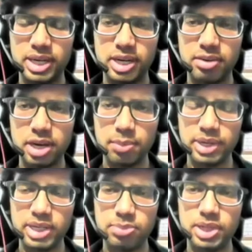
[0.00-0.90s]
and in
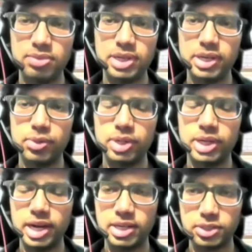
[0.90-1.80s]
limited space we need to
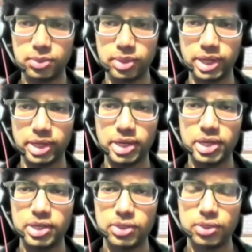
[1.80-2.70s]
tell our story.
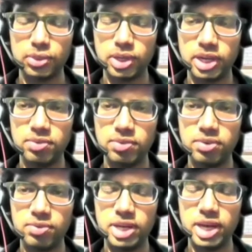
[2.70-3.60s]
So even
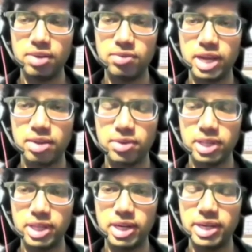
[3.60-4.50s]
if we have
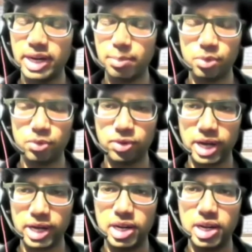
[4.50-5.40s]
everything, a great
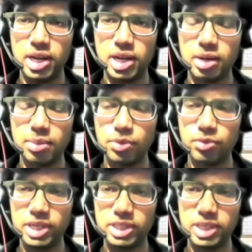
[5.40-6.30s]
profile, a
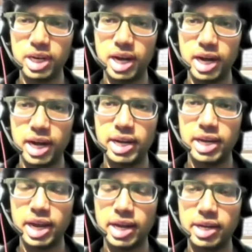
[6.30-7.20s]
professional eye
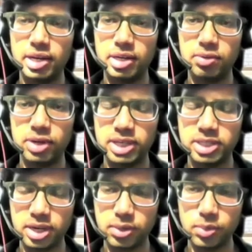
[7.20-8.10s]
and is
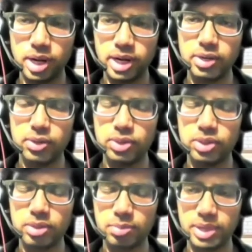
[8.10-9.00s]
required to
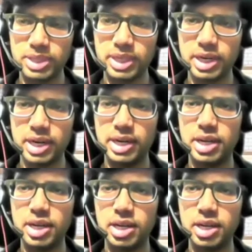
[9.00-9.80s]
basically